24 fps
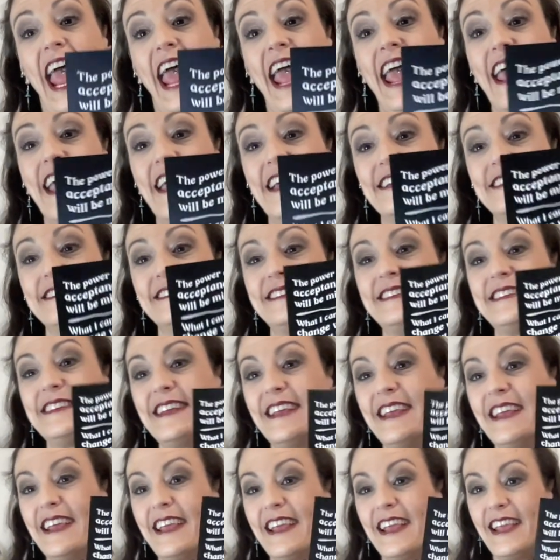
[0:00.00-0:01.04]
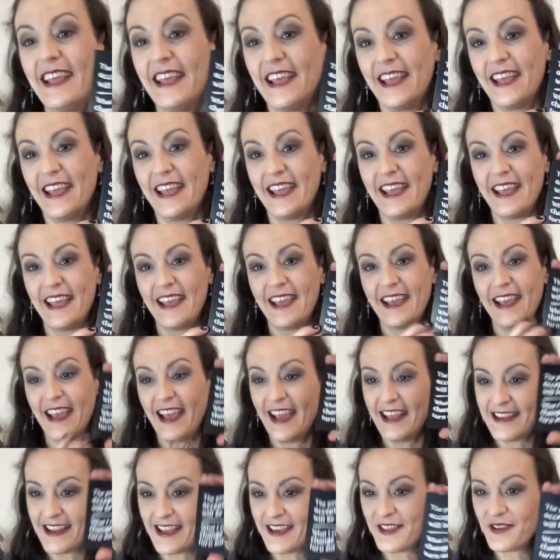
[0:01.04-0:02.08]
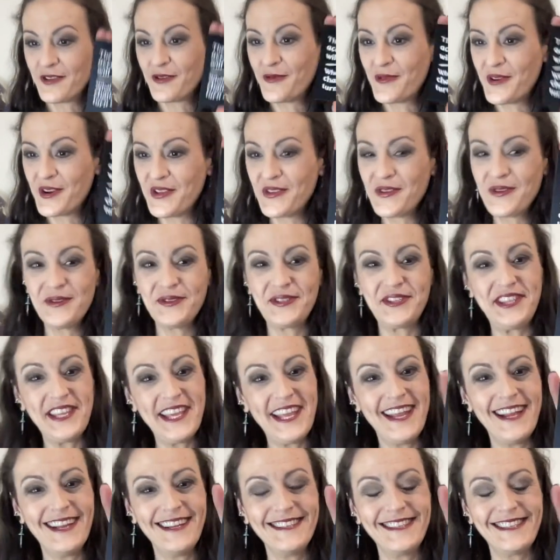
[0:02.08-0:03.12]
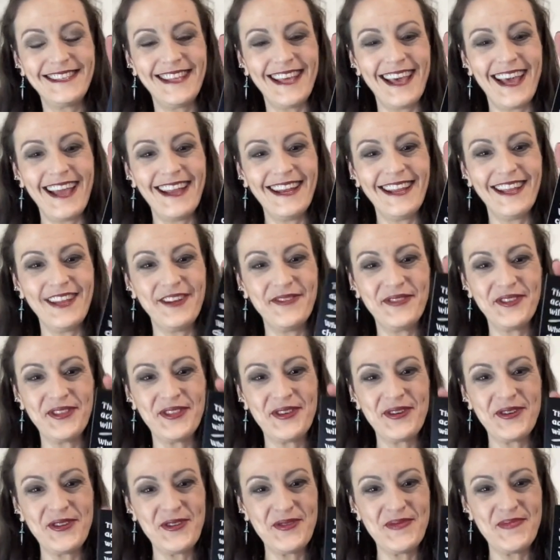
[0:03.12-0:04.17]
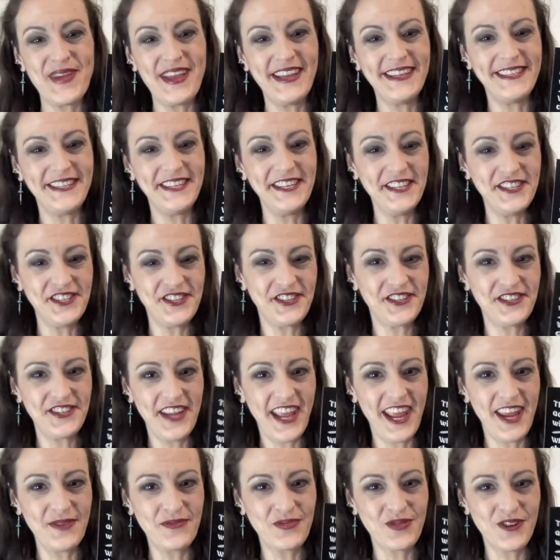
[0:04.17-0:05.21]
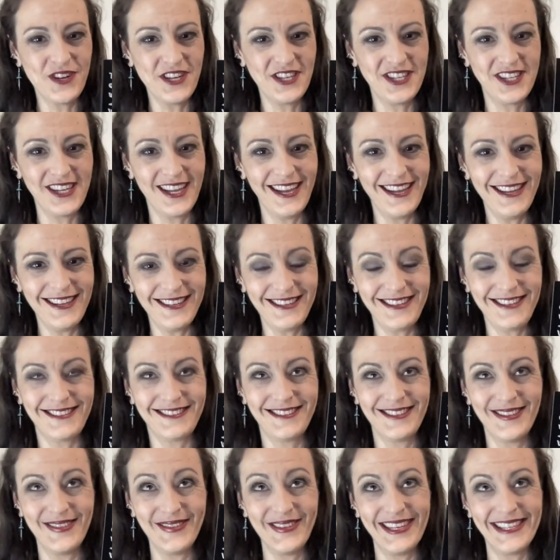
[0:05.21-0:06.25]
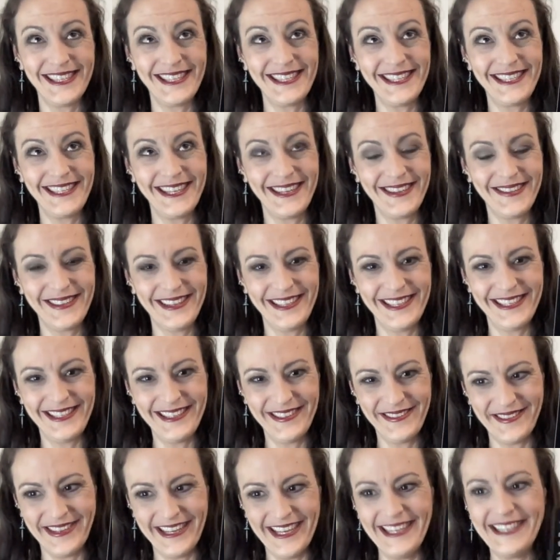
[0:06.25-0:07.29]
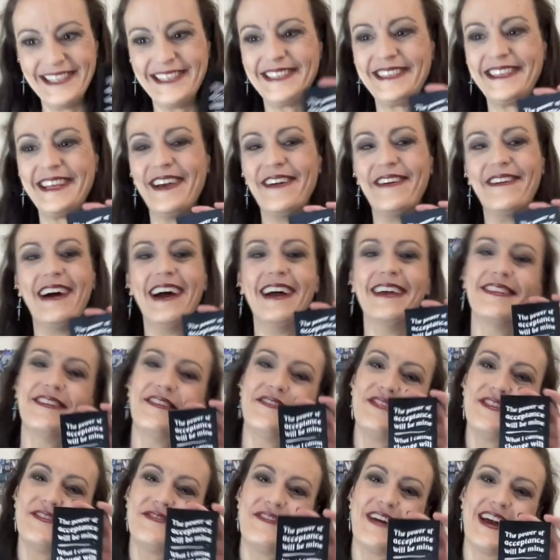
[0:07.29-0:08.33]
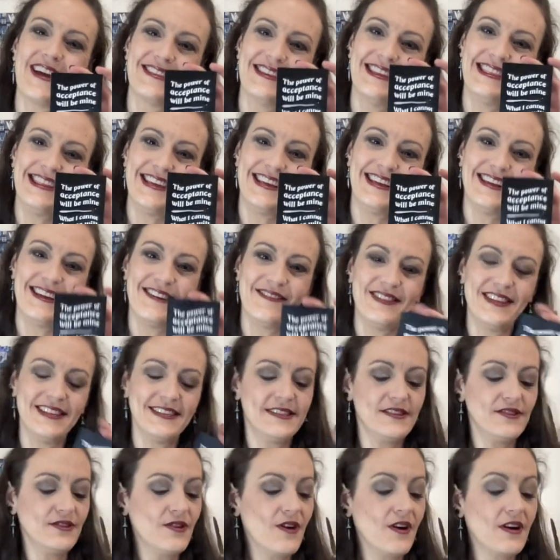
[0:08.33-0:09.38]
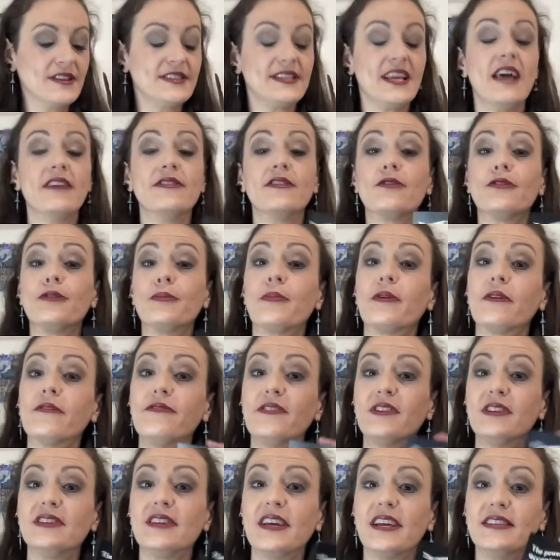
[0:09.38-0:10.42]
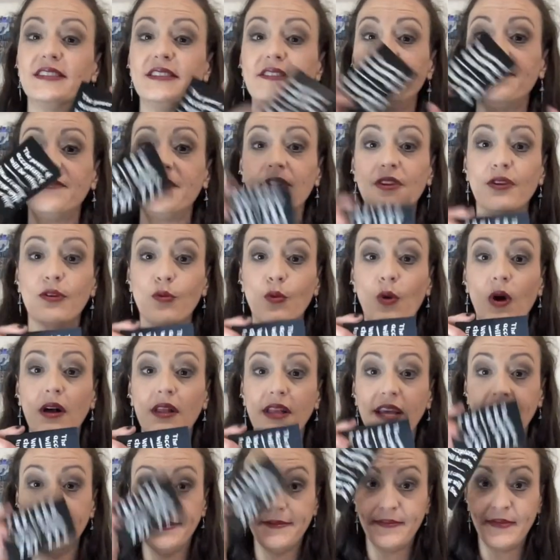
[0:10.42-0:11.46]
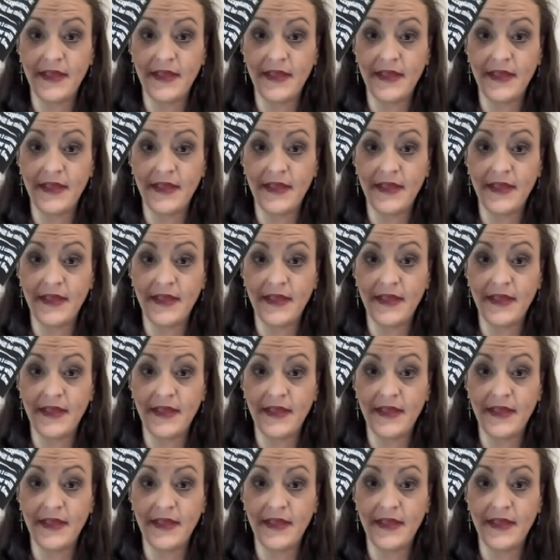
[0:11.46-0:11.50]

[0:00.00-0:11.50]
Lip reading: And another one of those things that even though you may teach and preach it, you don't necessarily do it. So I love the fact that they give these little cards and they're the perfect size to fit in your wallet.